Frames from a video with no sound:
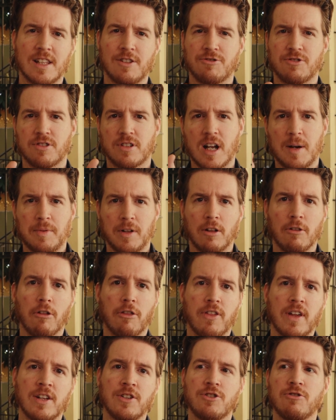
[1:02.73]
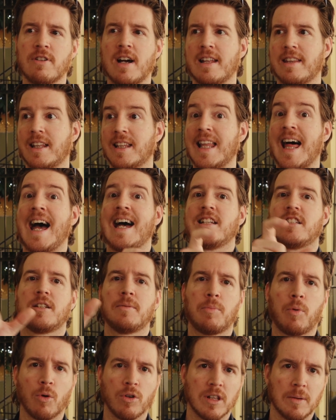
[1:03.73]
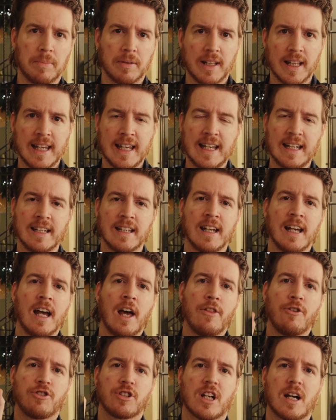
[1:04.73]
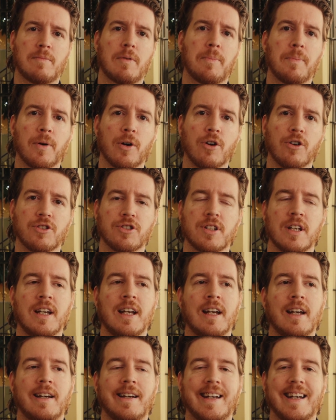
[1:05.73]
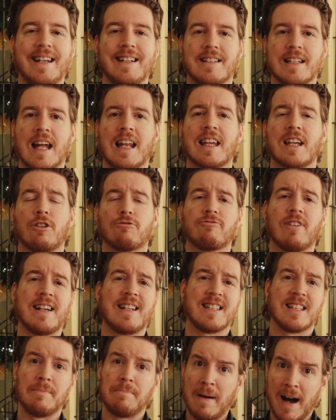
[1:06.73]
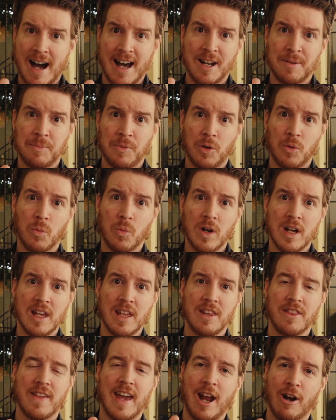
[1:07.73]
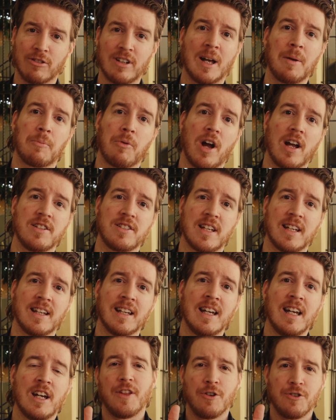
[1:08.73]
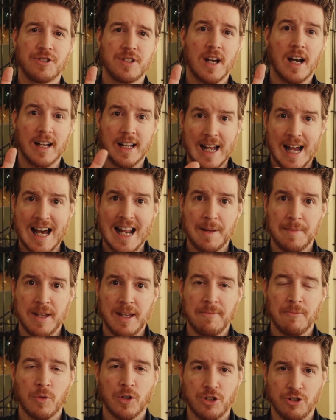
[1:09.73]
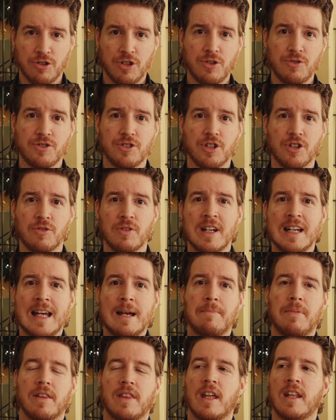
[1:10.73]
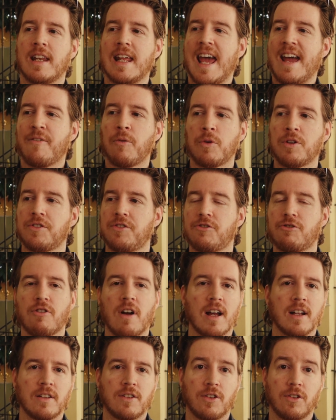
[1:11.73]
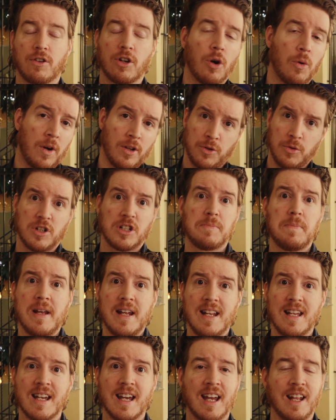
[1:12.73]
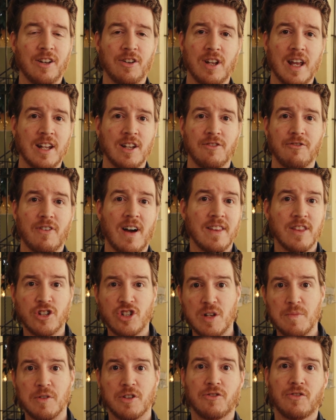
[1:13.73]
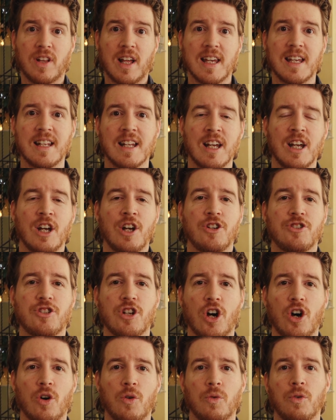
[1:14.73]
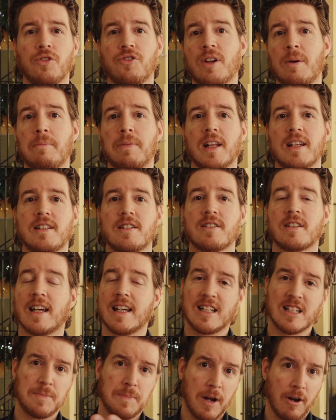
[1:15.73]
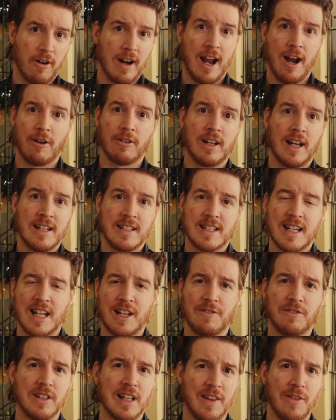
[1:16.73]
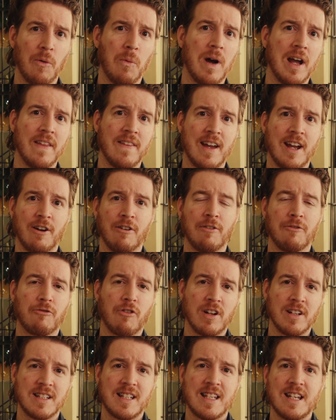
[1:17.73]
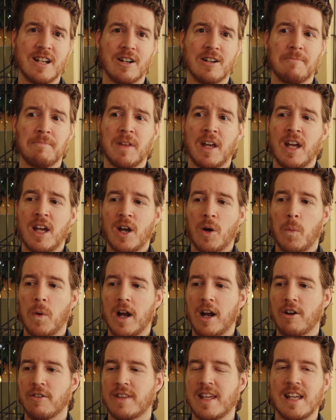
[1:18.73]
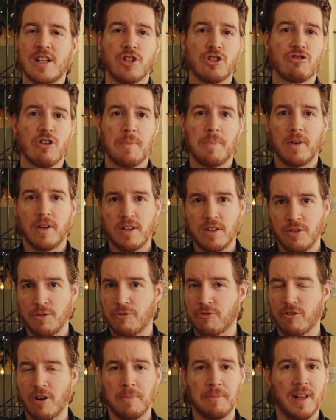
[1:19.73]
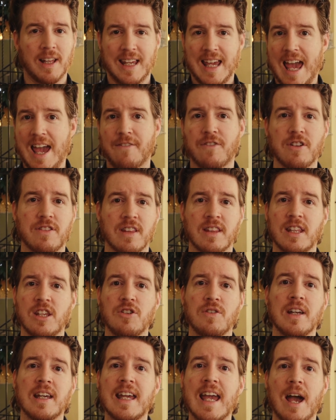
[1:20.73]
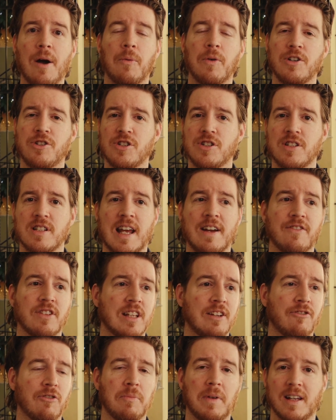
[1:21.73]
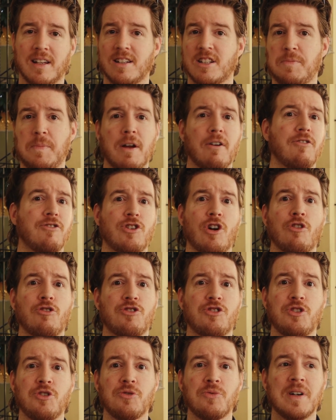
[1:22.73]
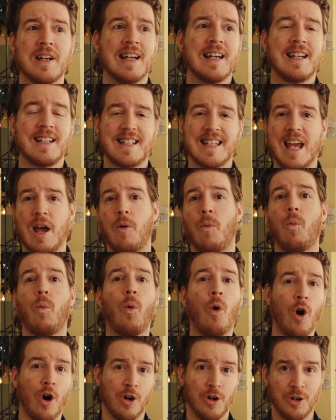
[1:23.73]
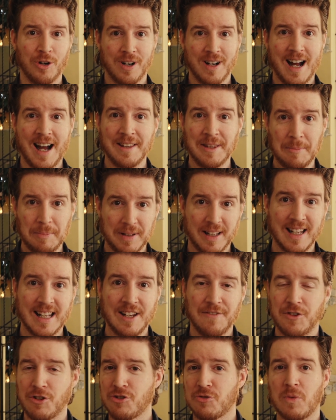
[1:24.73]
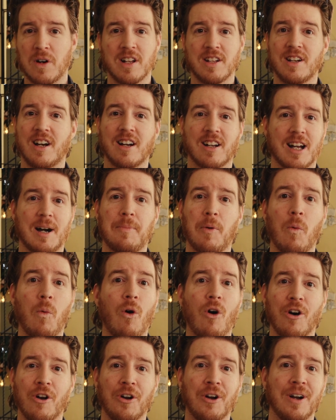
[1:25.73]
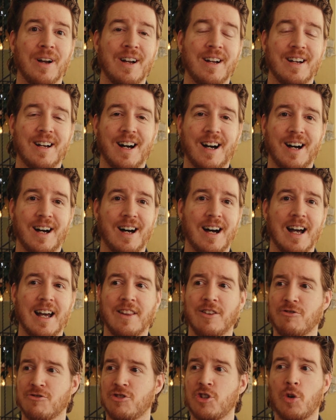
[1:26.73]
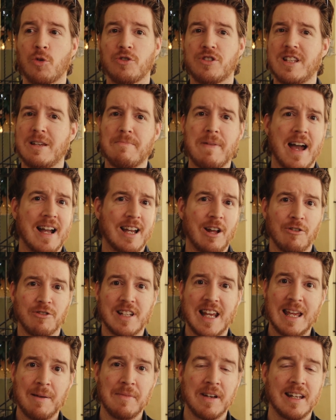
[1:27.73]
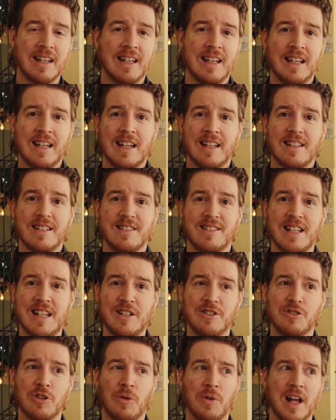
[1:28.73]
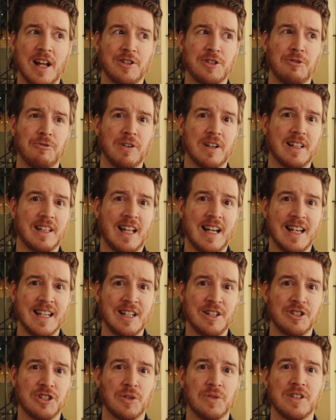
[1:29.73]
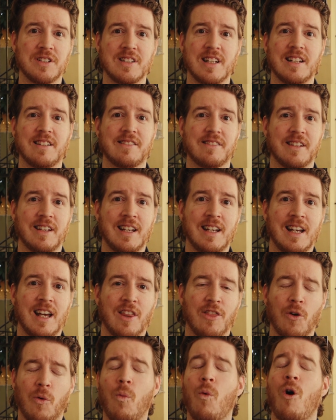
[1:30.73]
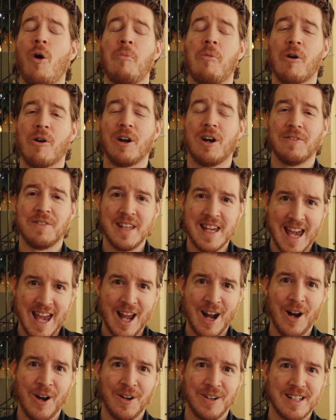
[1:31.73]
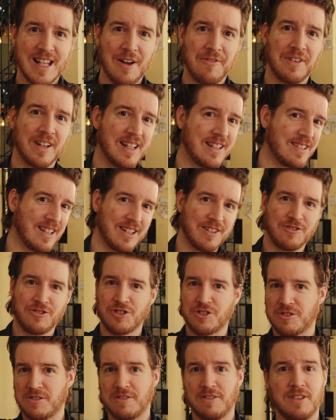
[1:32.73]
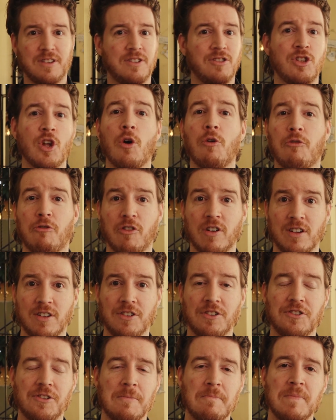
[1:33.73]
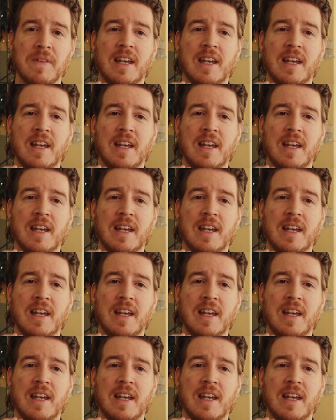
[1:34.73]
There's a couple other things. You're not the last to board the plane. There's a couple perks. It's kind of like a race to the bottom with airline pricing. There's economy, which you're used to, but then everyone's trying to go onto Expedia and find the cheapest flight. So some places like Spirit Airlines kind of led the way there, and Frontier, where they strip you from like everything that you can get, which is everything from like Spirit charges you to get water on the plane. If you just want a cup of water and there's no seat back entertainment, the seats don't actually recline, so it's the Walmart of the air, definitely. It's like just no frills.